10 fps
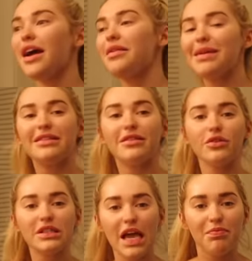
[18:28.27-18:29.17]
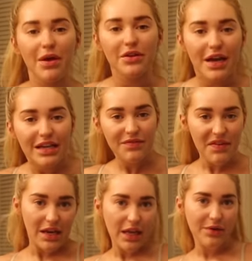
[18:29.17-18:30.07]
then my little stepbrother texted
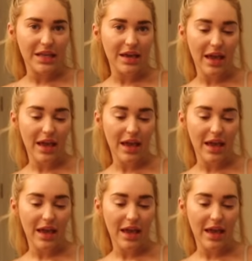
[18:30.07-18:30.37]
me and he was like,